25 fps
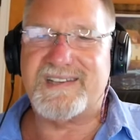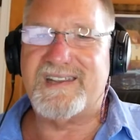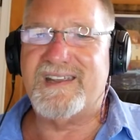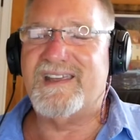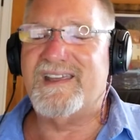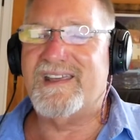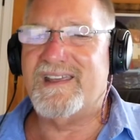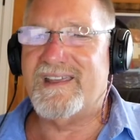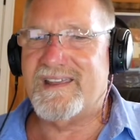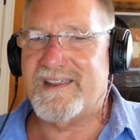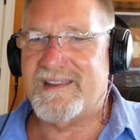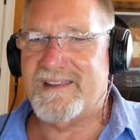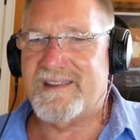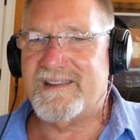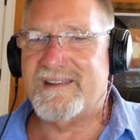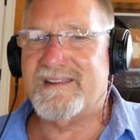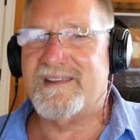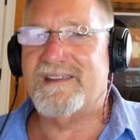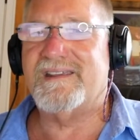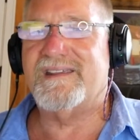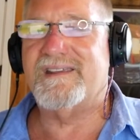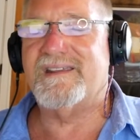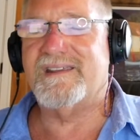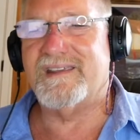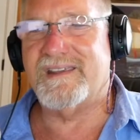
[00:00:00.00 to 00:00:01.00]

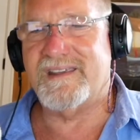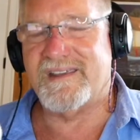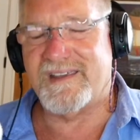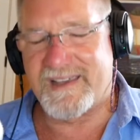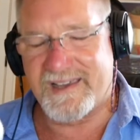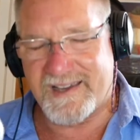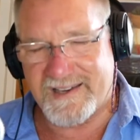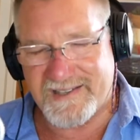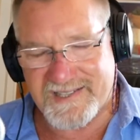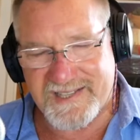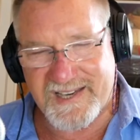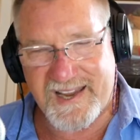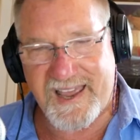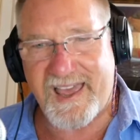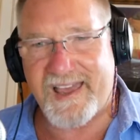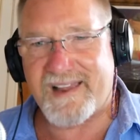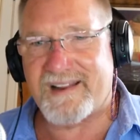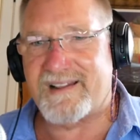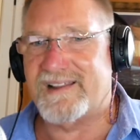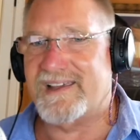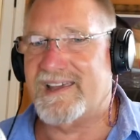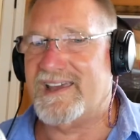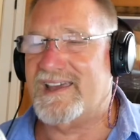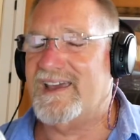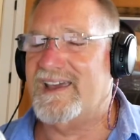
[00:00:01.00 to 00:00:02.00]
right.
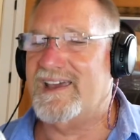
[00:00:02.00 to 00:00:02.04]
Exactly.